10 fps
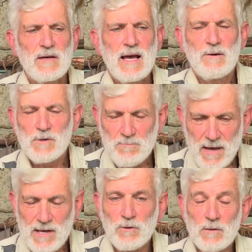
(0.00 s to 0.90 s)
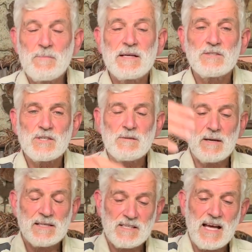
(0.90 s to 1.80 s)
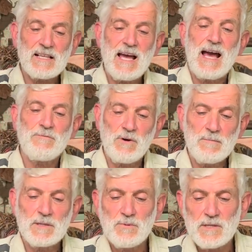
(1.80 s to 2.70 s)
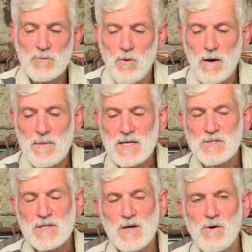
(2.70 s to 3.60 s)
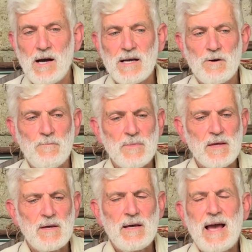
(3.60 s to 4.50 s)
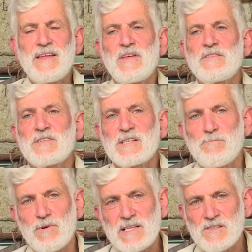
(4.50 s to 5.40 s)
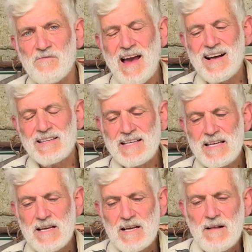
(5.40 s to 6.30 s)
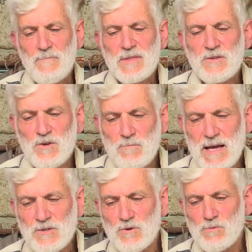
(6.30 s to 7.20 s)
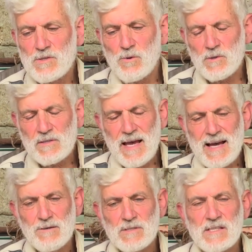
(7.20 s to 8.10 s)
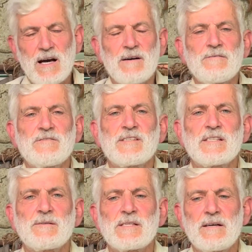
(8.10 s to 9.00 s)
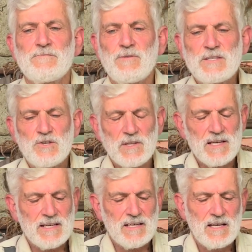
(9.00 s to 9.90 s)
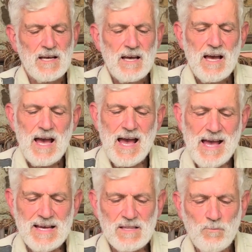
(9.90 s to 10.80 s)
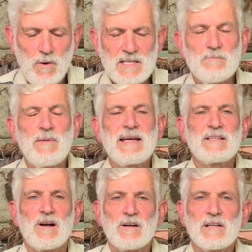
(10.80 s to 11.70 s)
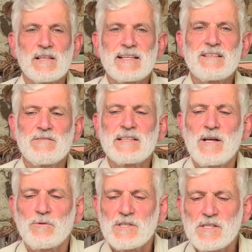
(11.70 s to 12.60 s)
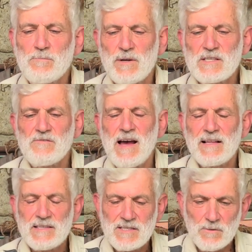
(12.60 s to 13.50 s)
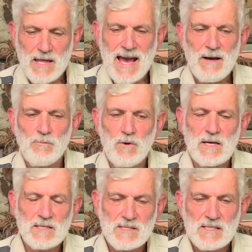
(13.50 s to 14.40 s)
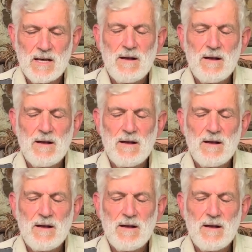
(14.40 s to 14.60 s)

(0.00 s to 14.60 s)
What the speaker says: and with Paola being just about exactly halfway between the Wabash and the Ohio. And then the Springs Valley, the two major resort towns of French Lick and West Baden are collectively known as Springs Valley. So that was